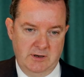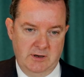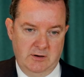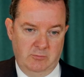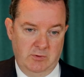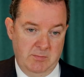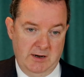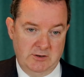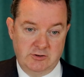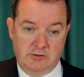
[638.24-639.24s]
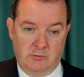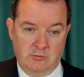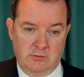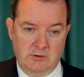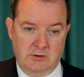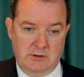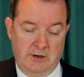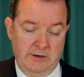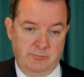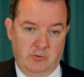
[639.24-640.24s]
We manage a total
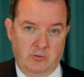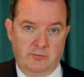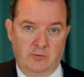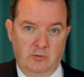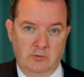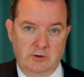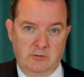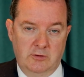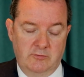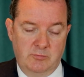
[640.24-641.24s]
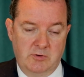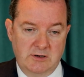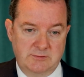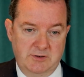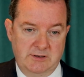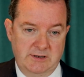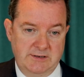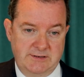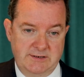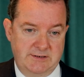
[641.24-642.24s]
client portfolio of approximately
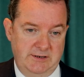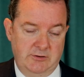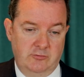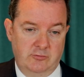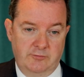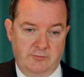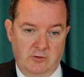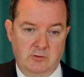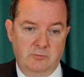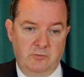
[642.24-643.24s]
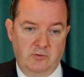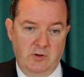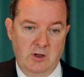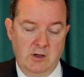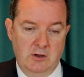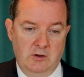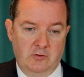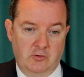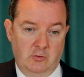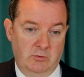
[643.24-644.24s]
1,600 firms.
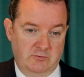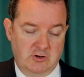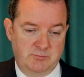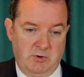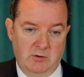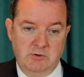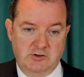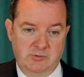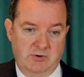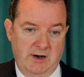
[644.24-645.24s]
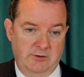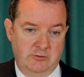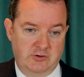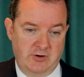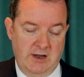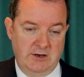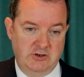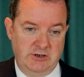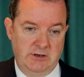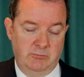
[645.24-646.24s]
So we've just published a brand new
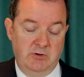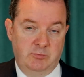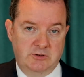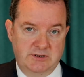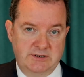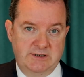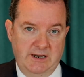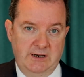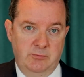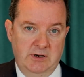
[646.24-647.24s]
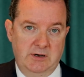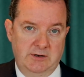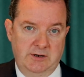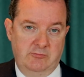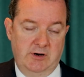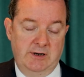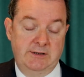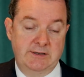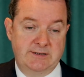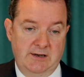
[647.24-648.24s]
strategy, and we've put sustainability right at
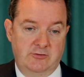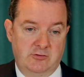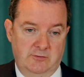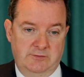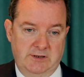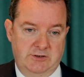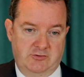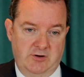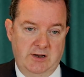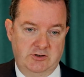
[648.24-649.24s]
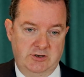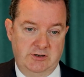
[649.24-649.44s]
the center of that strategy.